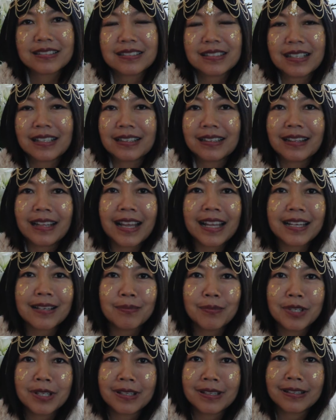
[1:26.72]

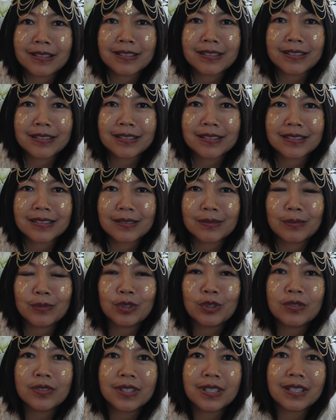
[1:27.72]
enlightenment,
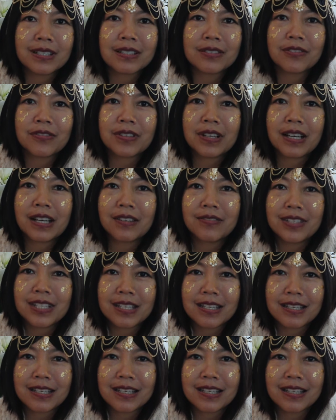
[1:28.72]
moving into
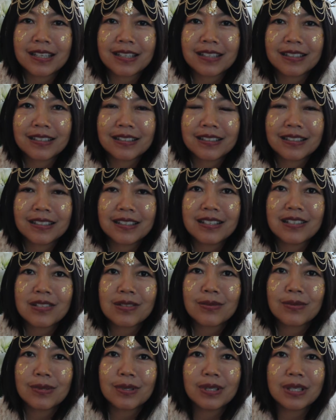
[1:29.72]
5D, it's
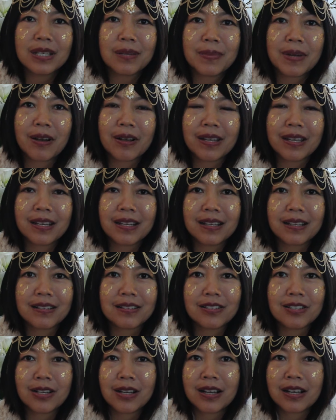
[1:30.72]
really about getting in
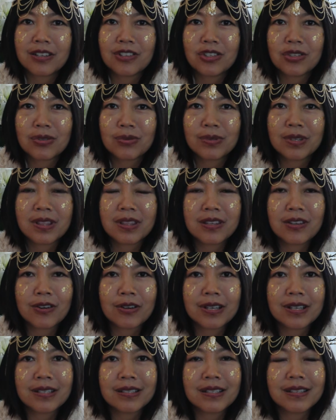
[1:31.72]
touch with your
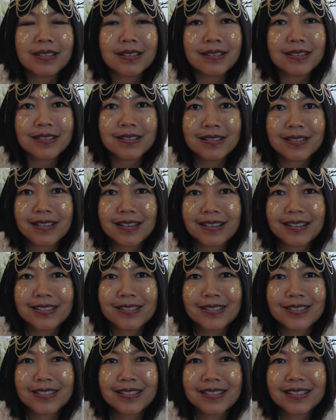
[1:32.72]

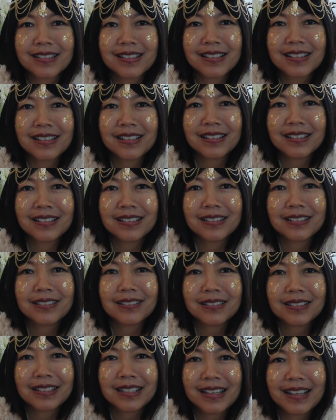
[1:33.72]
innocence,
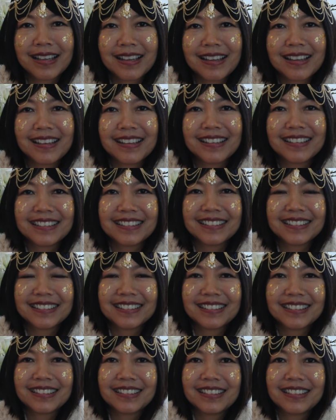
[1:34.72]
okay?
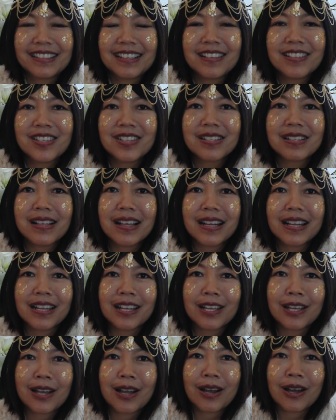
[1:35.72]
And just letting
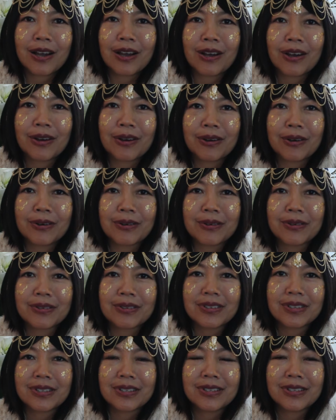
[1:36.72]
go
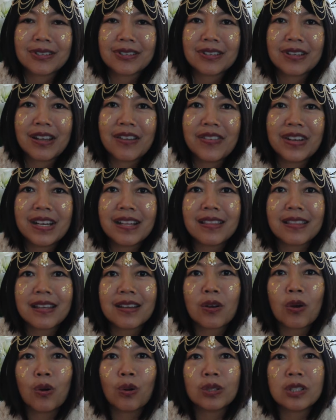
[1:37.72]
of anything
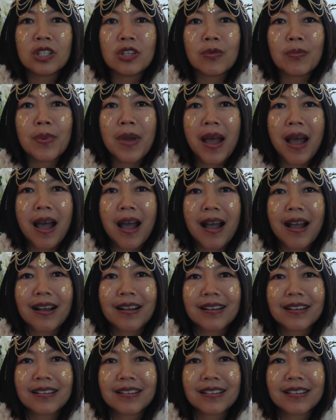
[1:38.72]
holding you
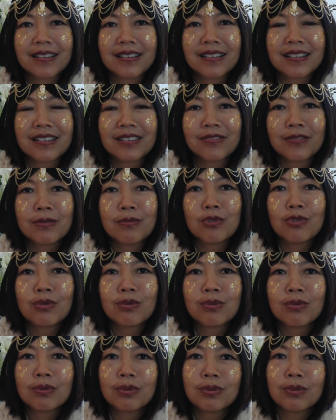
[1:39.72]
back from
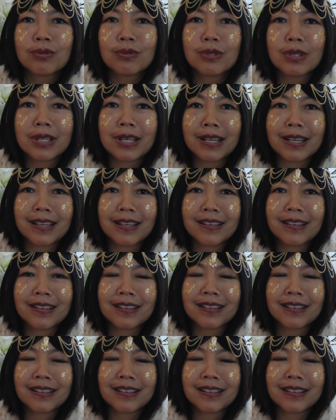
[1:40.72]
truly